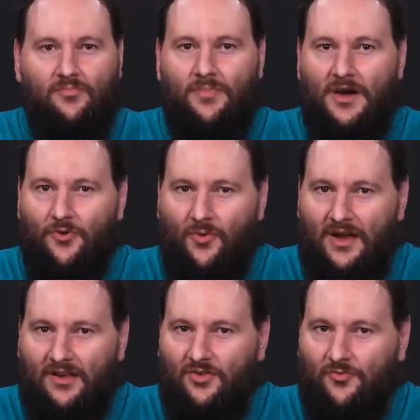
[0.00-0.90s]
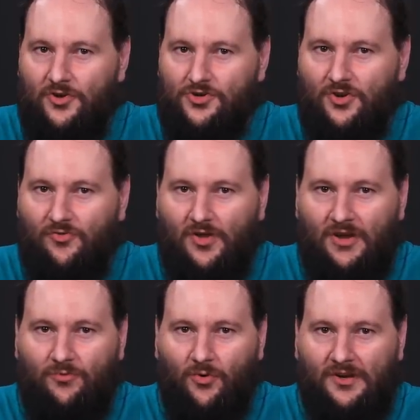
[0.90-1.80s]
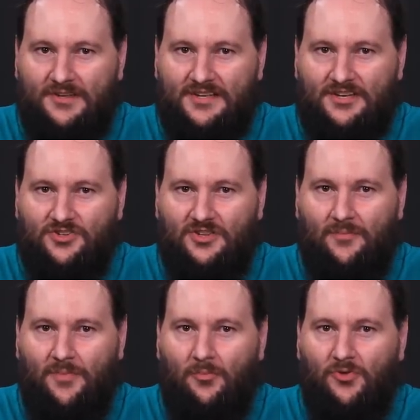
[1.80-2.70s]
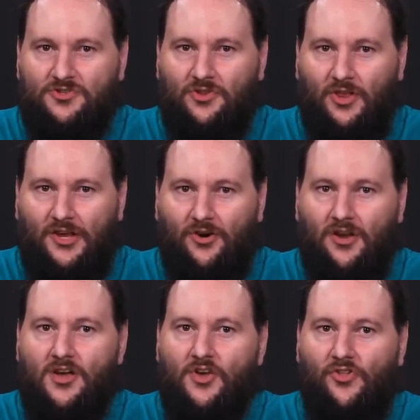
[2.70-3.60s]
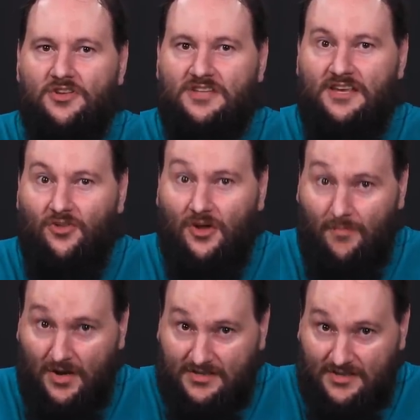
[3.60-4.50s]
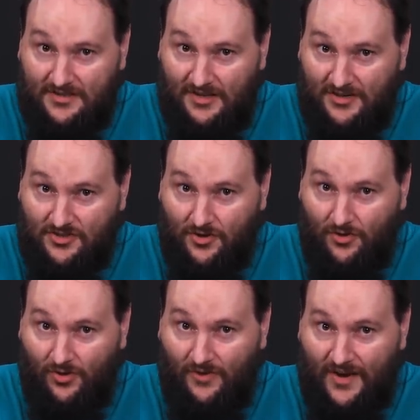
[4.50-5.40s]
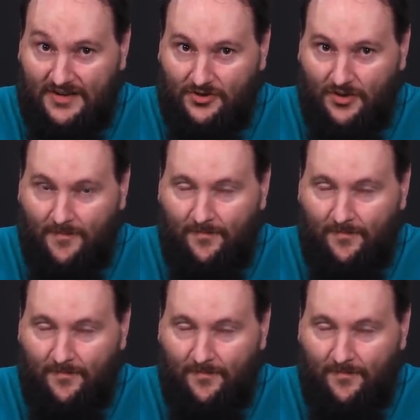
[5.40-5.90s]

By the way, the Future of Life organization that published the letter lists Elon Musk as an external advisor.